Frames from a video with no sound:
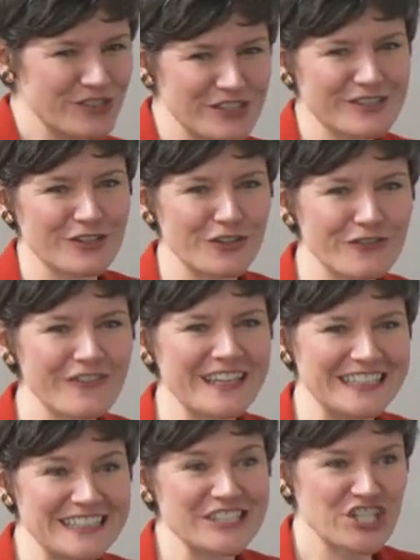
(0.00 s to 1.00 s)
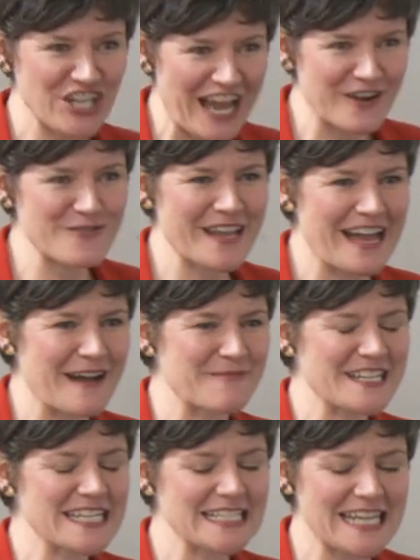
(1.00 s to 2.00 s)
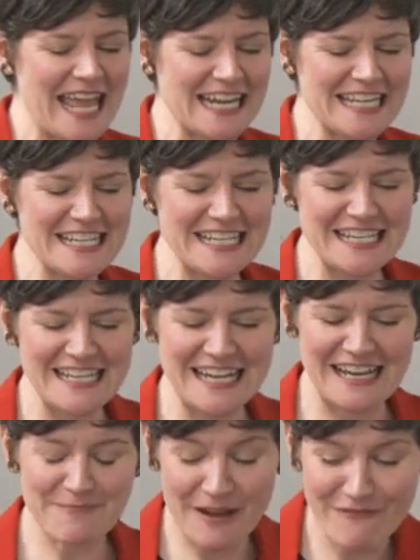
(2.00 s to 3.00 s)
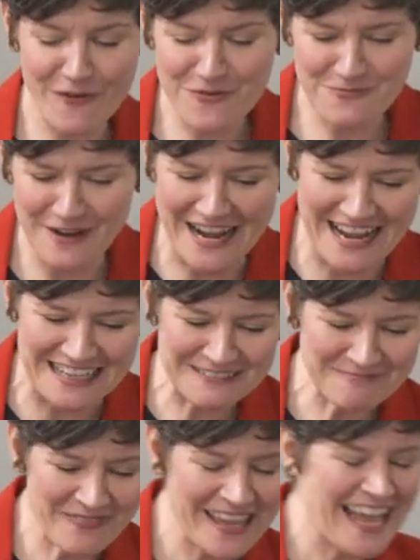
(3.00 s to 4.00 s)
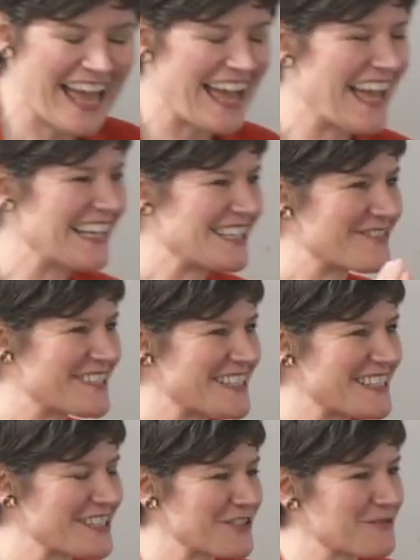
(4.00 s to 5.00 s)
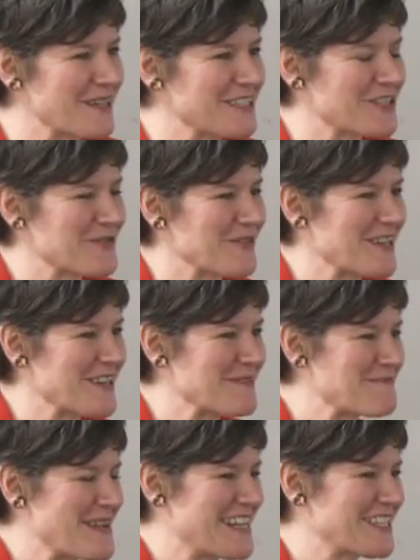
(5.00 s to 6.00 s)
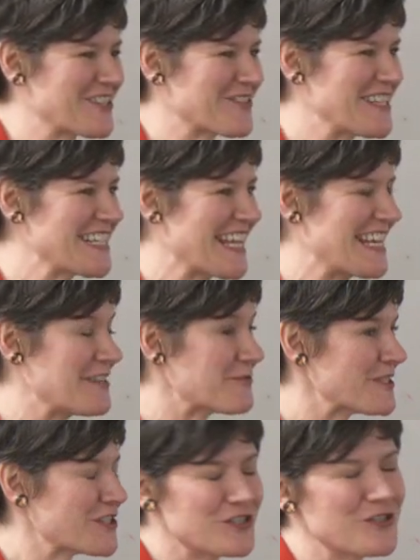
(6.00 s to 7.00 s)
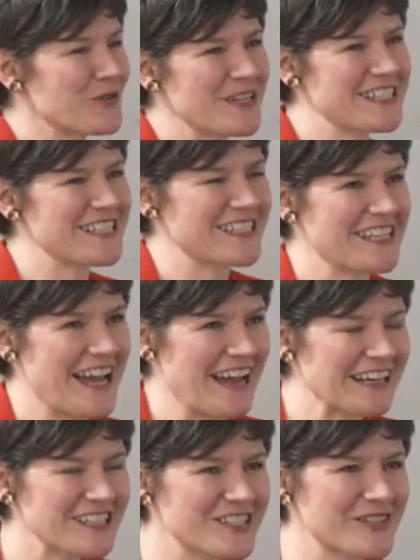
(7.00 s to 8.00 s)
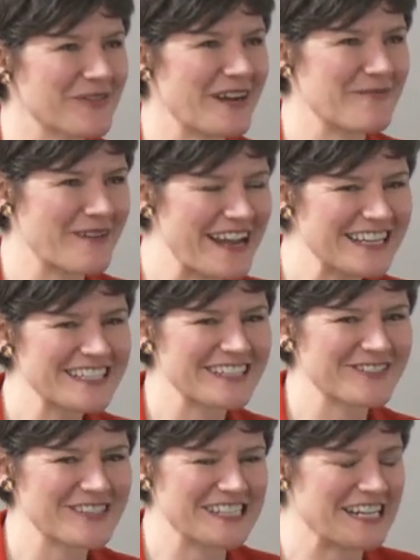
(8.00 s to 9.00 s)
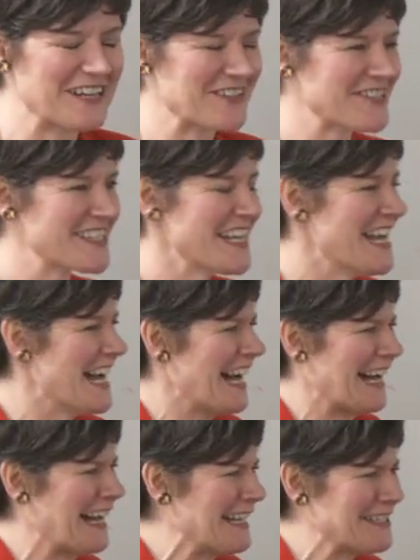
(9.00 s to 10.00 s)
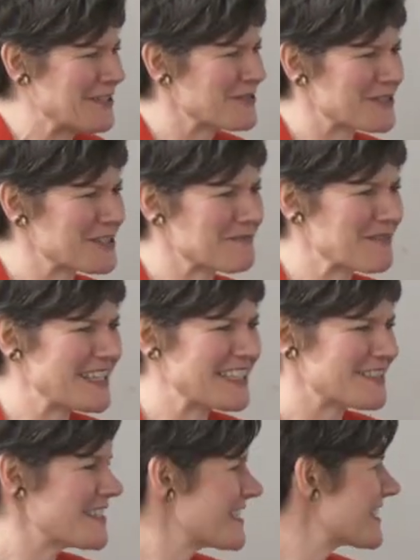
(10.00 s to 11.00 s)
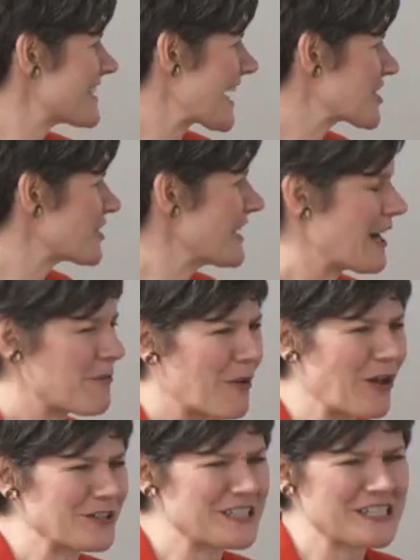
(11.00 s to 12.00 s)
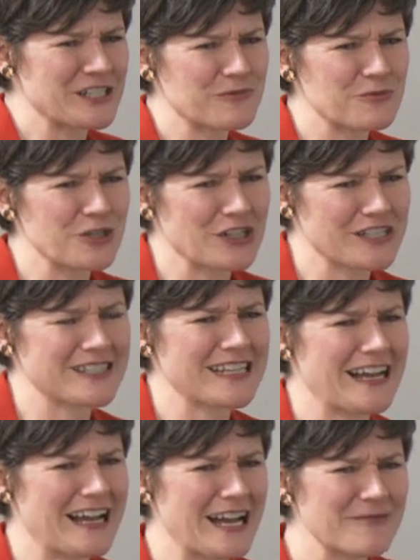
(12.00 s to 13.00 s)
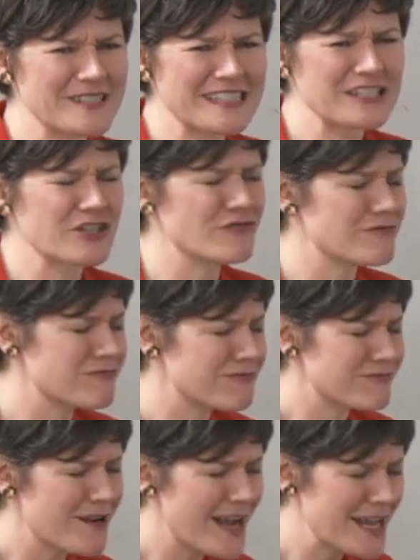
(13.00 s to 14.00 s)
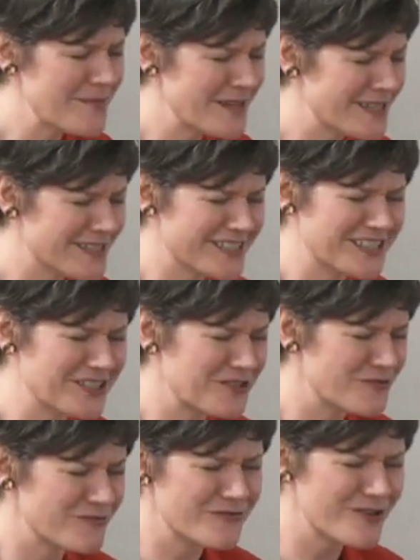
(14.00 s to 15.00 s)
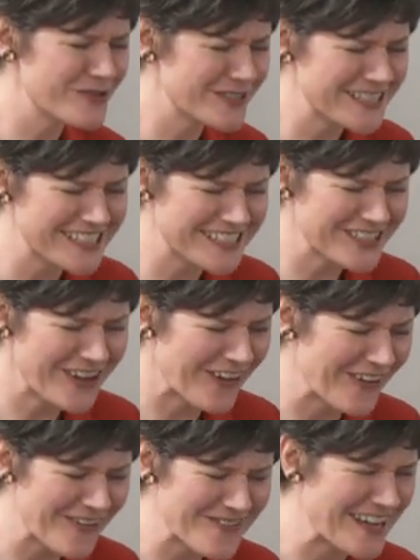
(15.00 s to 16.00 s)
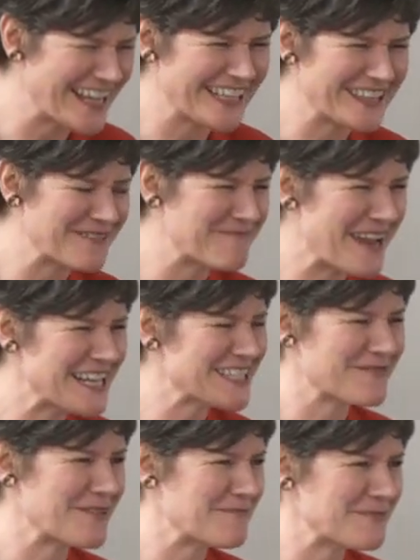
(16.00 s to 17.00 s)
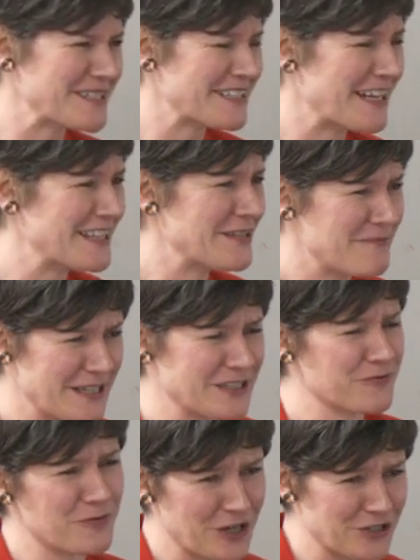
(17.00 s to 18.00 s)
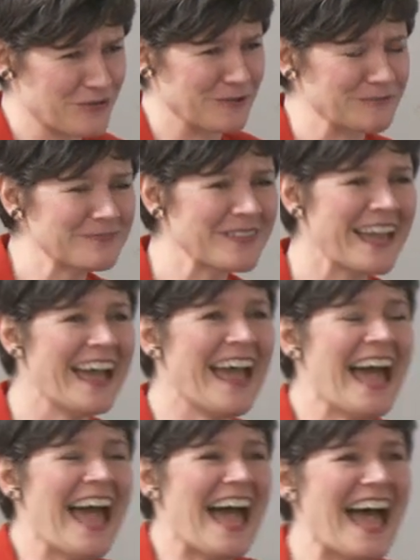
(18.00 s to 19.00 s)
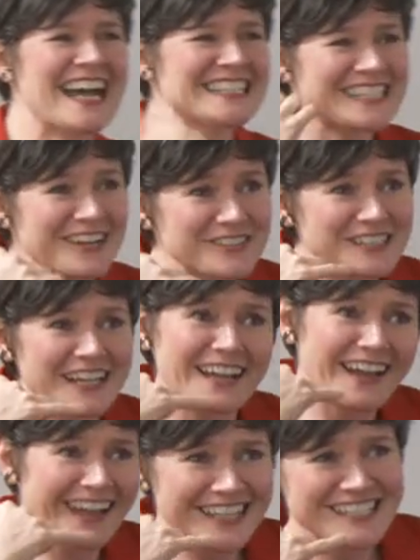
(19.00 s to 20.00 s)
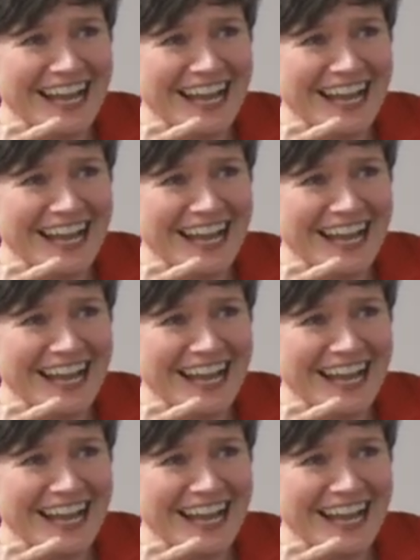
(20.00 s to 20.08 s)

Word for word: to serve in the shadow cabinet, and he uh, my phone rang, and I was in this little restaurant on Bank Street, and it was noisy as heck. So I ran downstairs. Uh, it was this is actually how politics works. Uh, I was in the grimiest, grossest hallway in the basement beside the men's washroom. And I was like, hey,